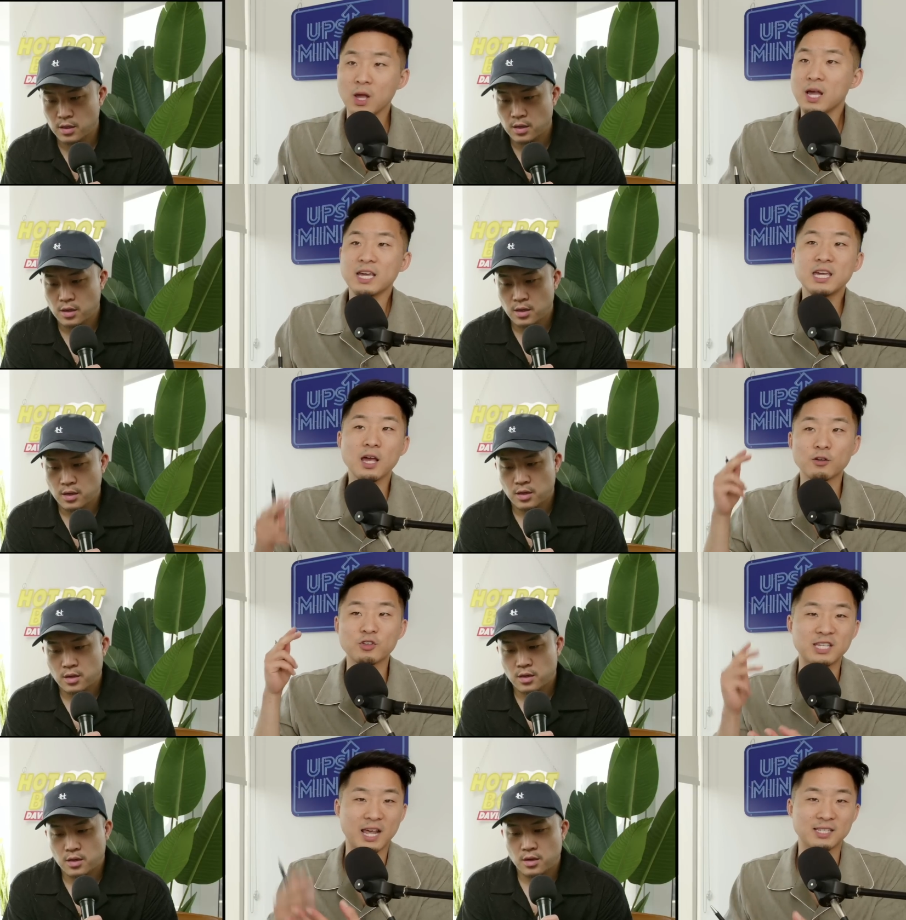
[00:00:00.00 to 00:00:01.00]
Speaker 1: He
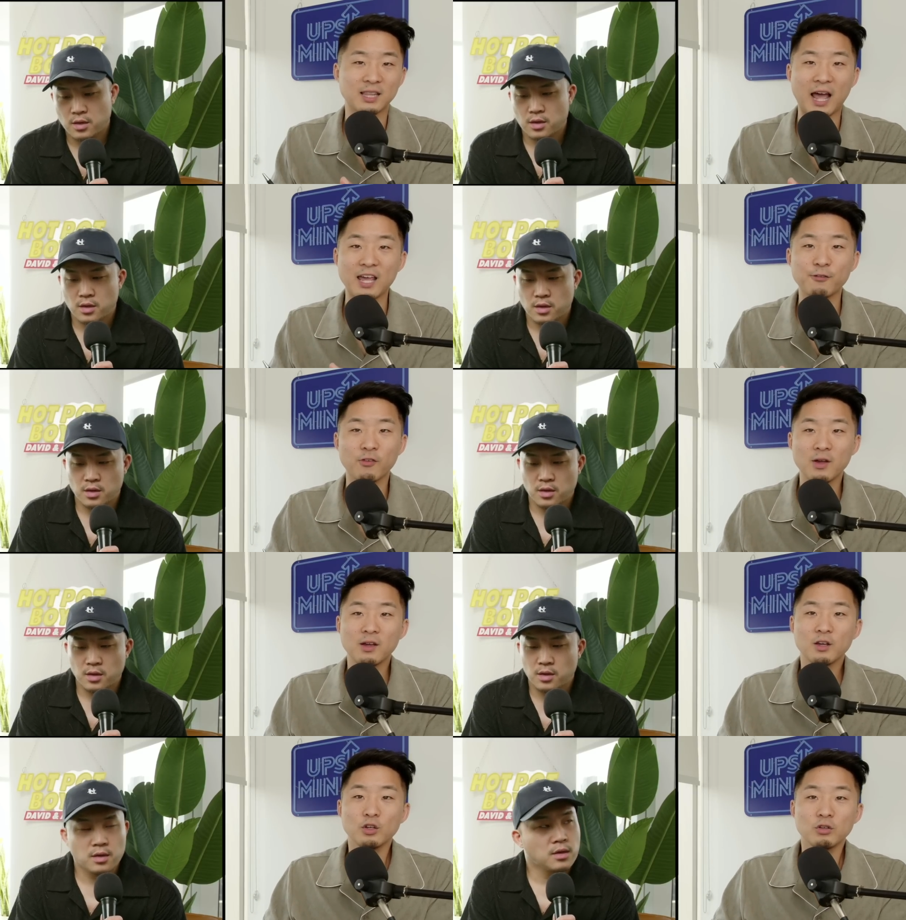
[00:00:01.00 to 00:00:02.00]
understands life.
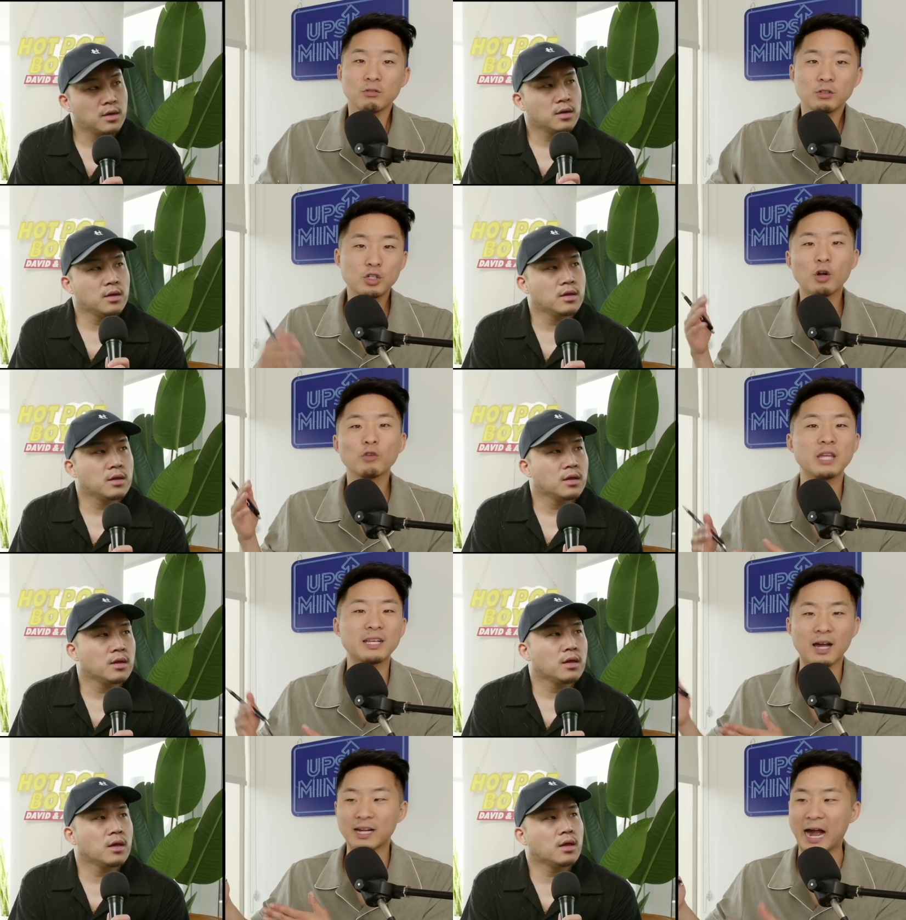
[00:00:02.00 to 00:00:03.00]
You don't think
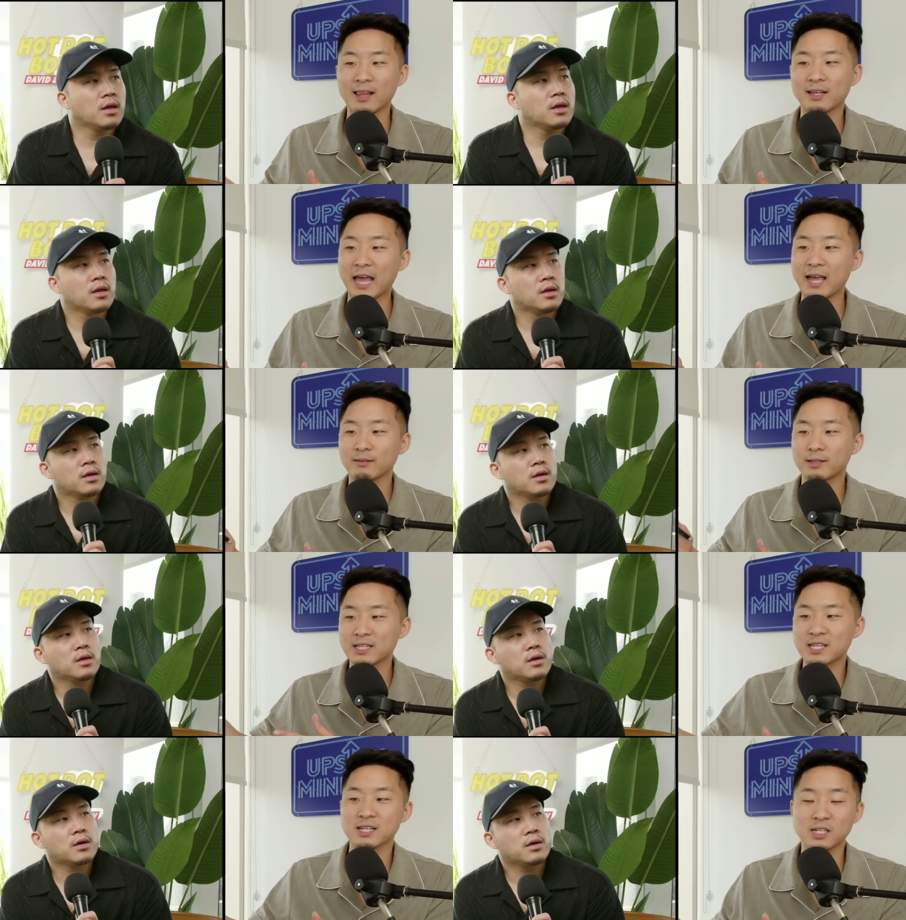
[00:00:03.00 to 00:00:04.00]
a guy like that gets
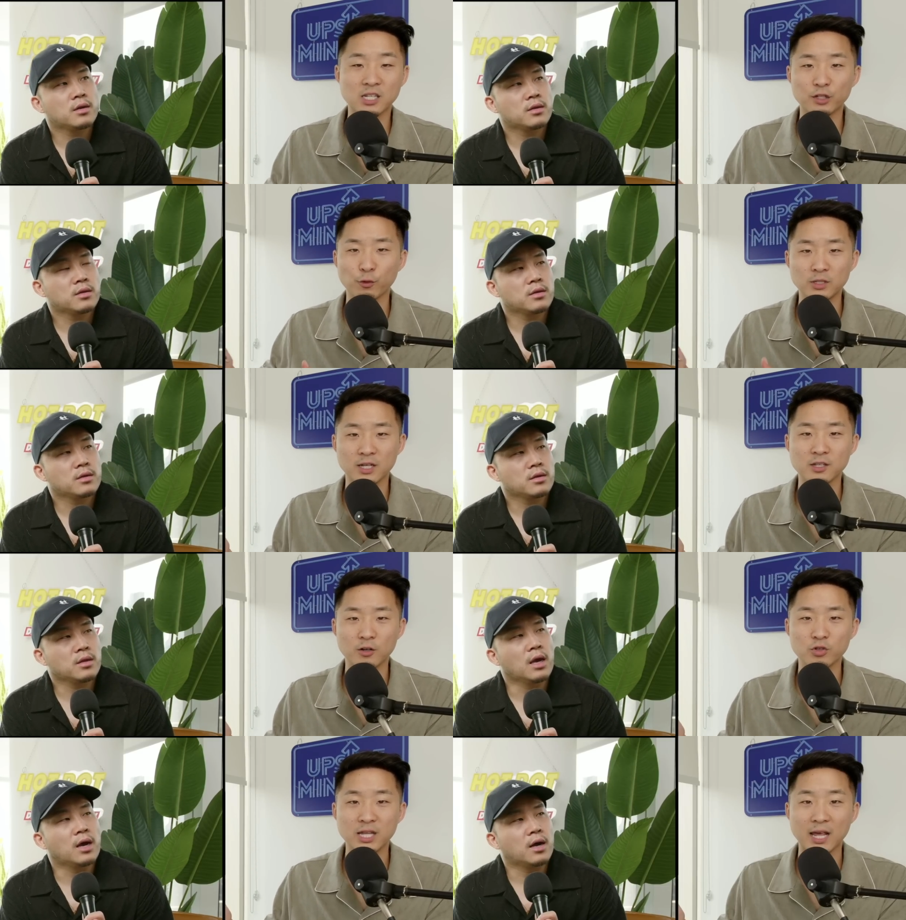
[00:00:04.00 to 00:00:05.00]
that successful and doesn't yeah.
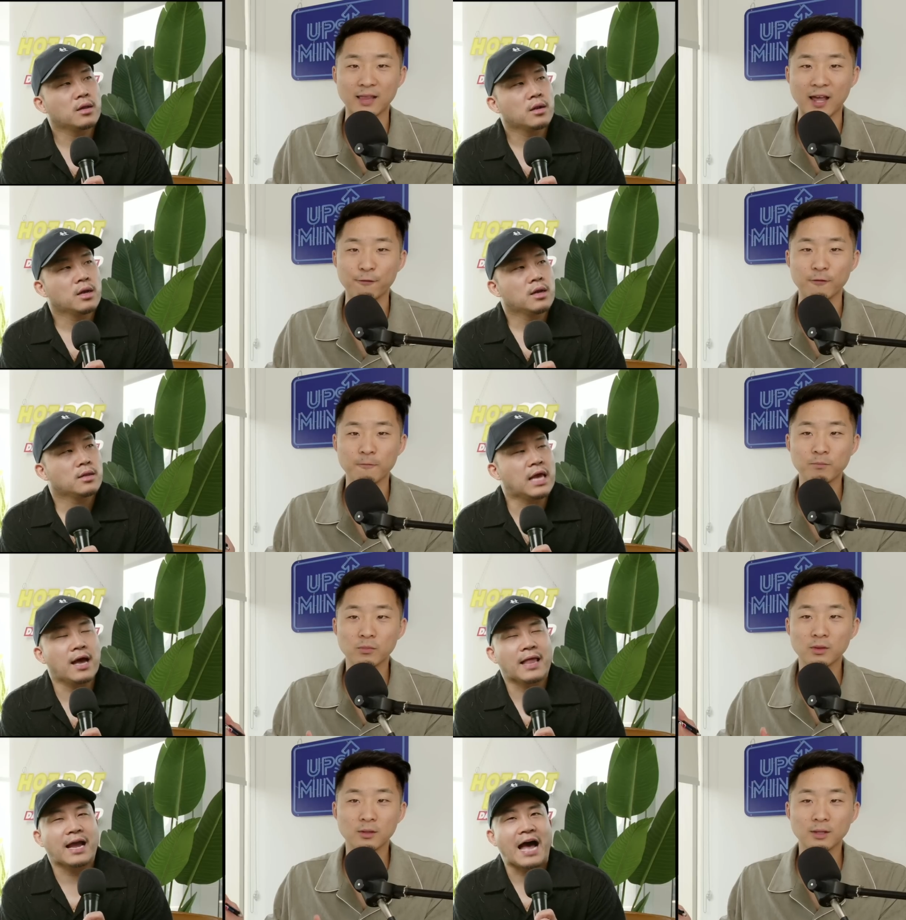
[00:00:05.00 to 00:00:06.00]
understand life? Yeah,
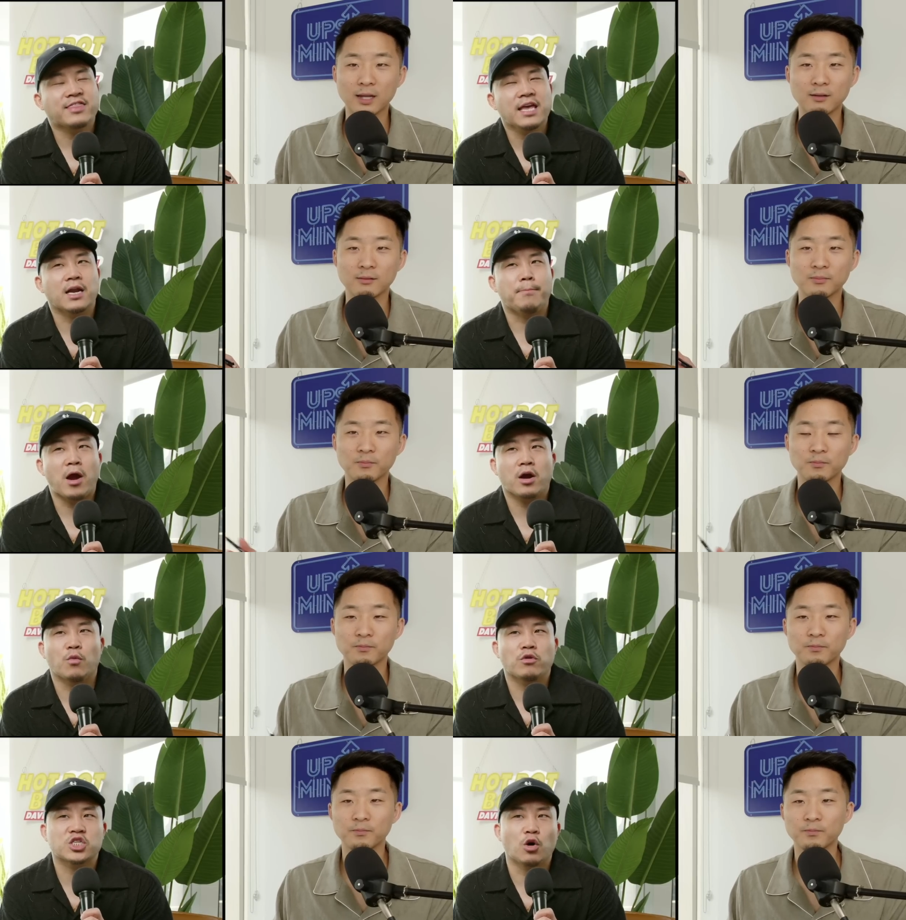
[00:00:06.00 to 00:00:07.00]
Speaker 2: like I like, think in America we're
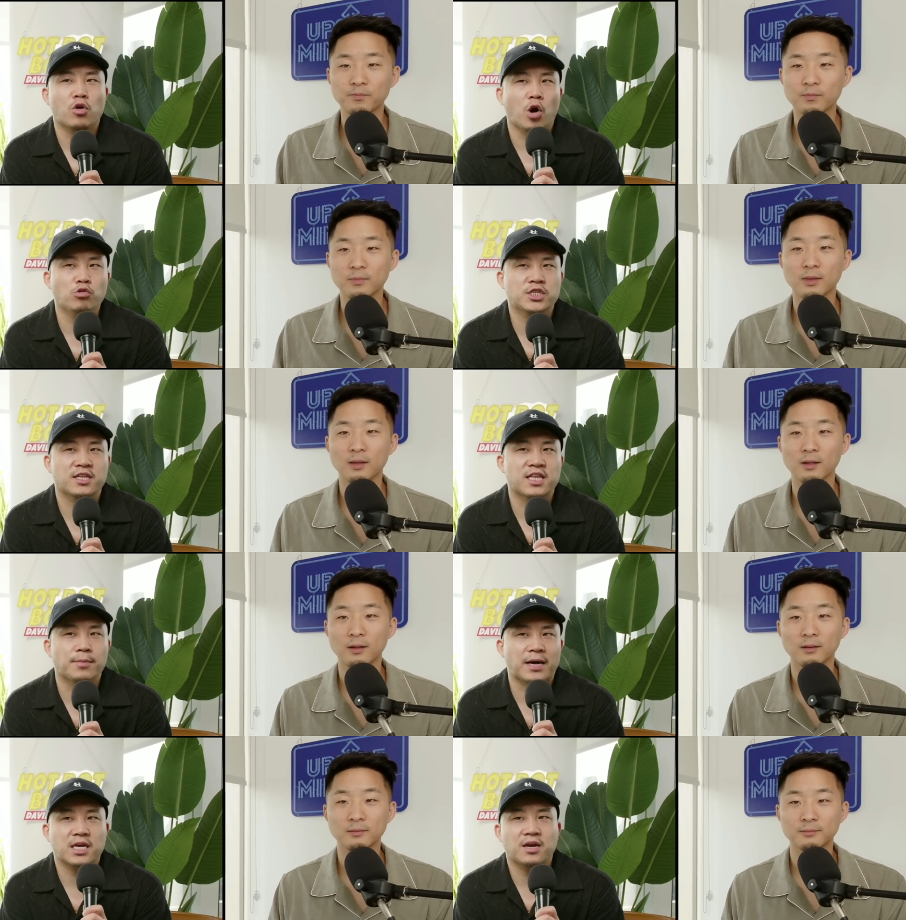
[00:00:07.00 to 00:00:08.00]
so coached to think about
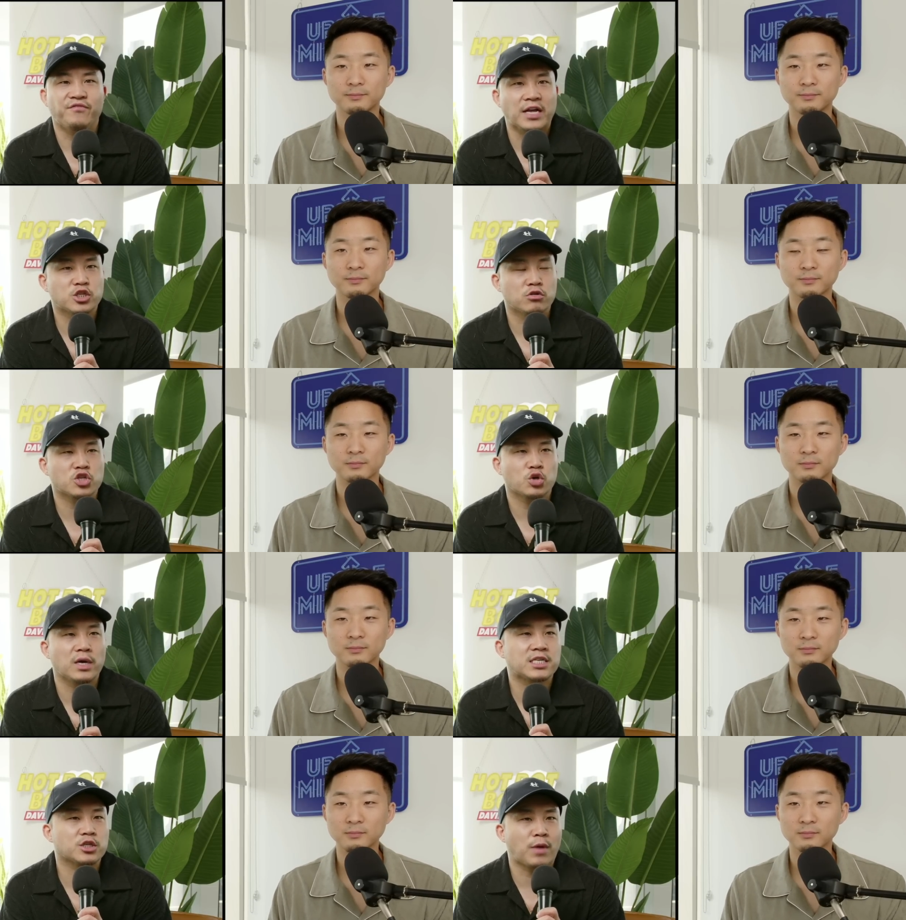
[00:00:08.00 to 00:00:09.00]
the conventional
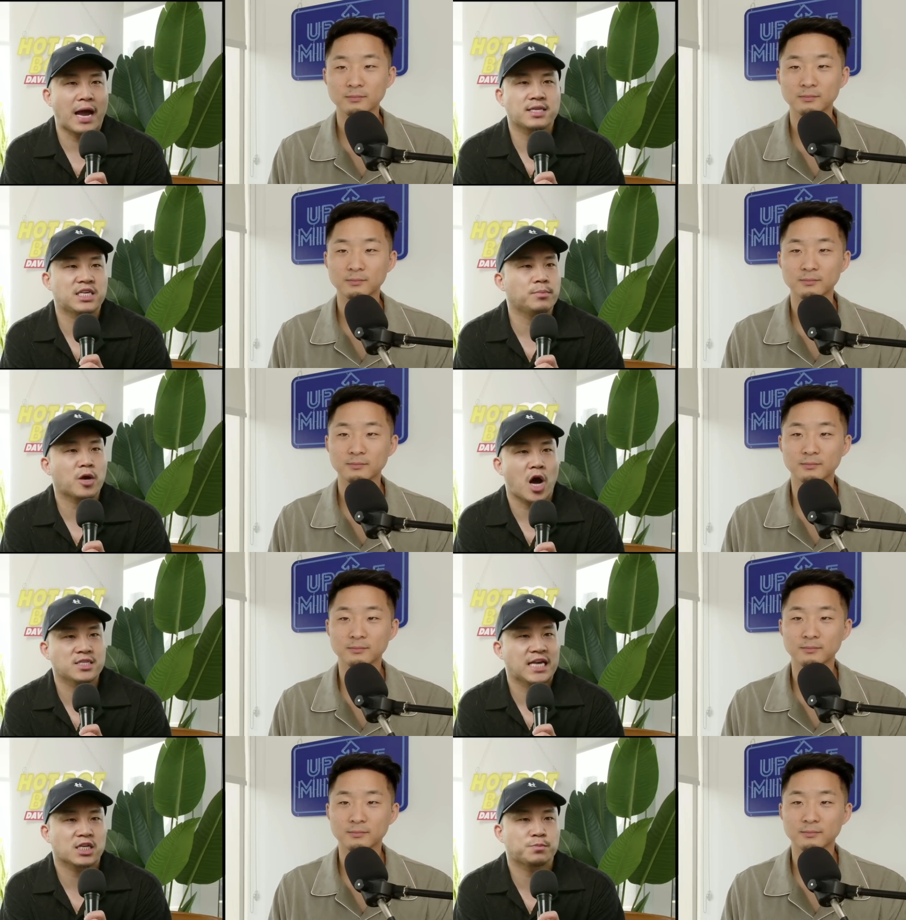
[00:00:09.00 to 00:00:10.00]
choices, right? Team
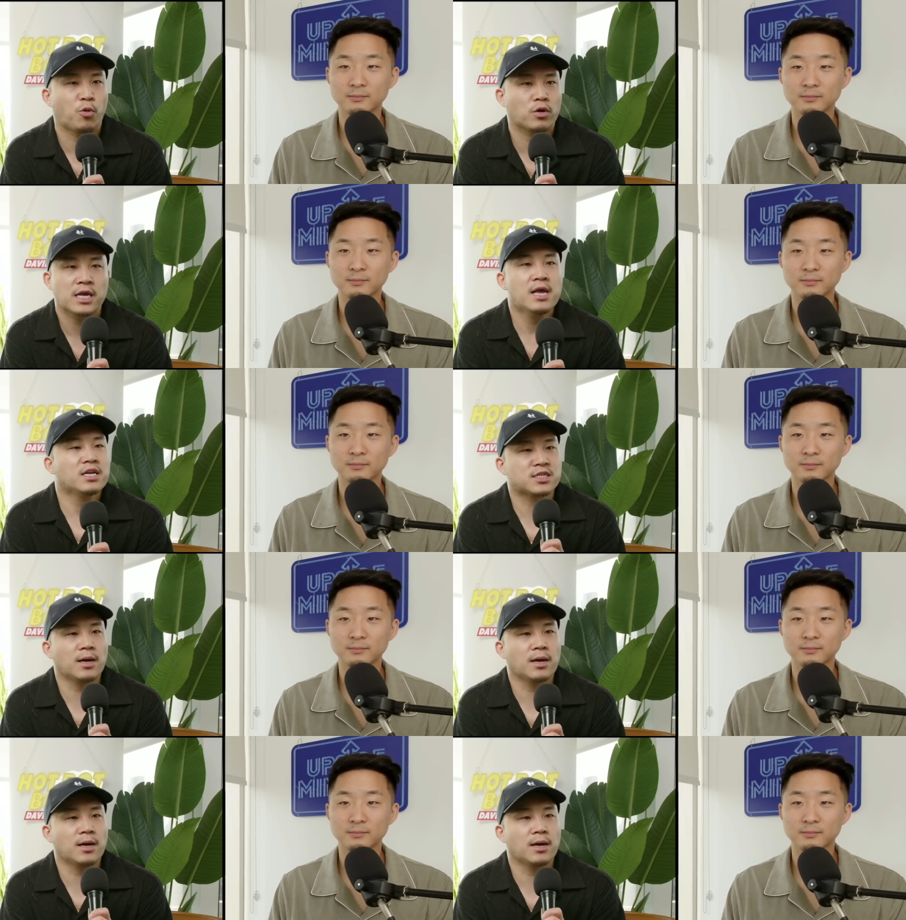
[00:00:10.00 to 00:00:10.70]
contact sports. Some